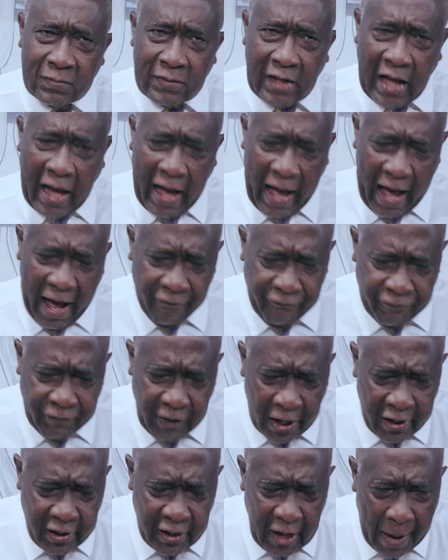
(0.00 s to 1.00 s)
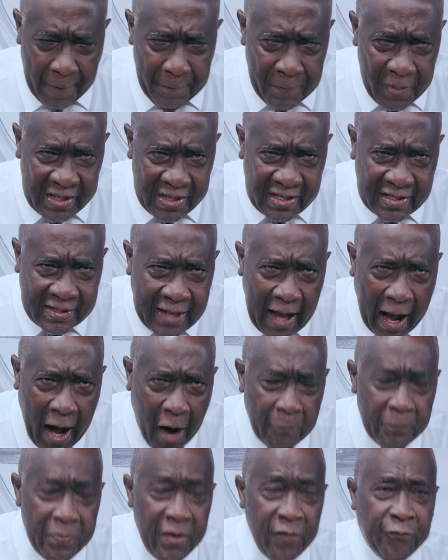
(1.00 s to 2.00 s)
Have the numbers
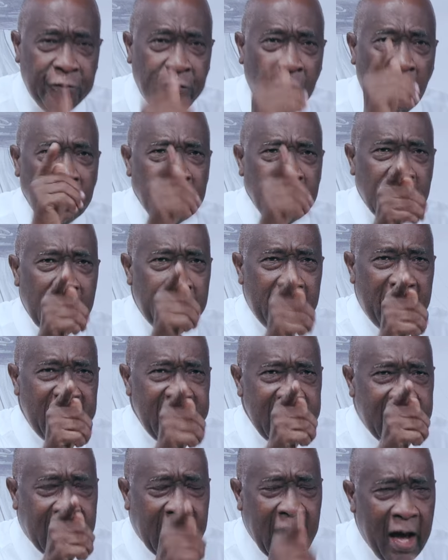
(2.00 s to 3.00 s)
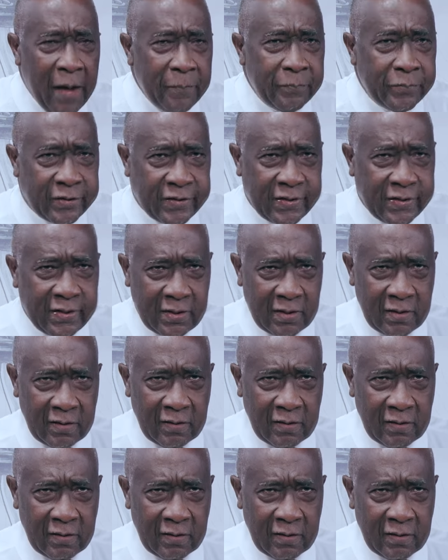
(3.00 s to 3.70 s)
down before the money comes.